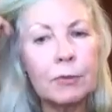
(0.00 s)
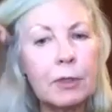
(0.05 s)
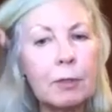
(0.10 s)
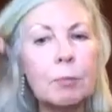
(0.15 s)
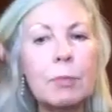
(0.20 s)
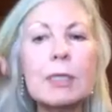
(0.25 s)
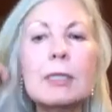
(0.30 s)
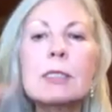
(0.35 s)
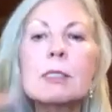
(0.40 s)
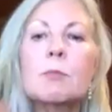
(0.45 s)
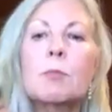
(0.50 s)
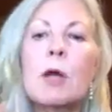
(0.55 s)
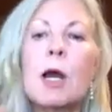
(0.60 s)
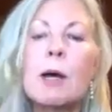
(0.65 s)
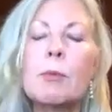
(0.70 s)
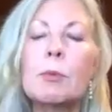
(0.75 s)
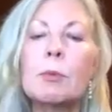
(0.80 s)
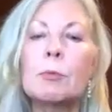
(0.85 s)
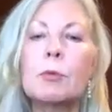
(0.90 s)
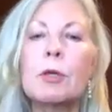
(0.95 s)
The biggest
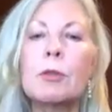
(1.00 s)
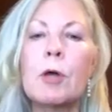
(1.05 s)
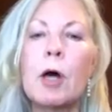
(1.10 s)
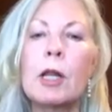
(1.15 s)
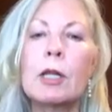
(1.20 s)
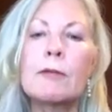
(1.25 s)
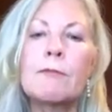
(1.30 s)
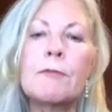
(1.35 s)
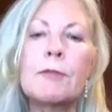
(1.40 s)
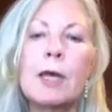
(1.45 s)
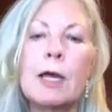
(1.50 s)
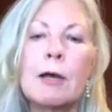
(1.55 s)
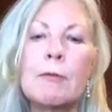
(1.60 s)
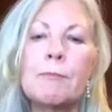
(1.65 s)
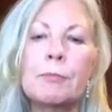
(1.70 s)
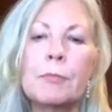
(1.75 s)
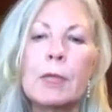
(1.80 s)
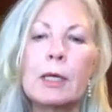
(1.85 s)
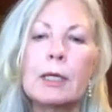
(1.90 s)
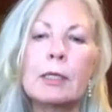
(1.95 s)
problem with all of
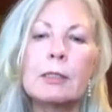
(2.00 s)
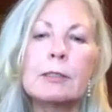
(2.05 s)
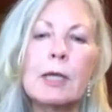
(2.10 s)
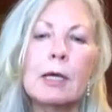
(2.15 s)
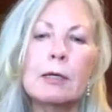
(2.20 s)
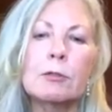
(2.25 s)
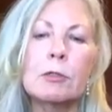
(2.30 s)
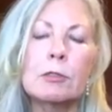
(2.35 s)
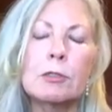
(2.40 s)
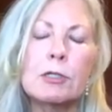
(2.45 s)
them, and Dr.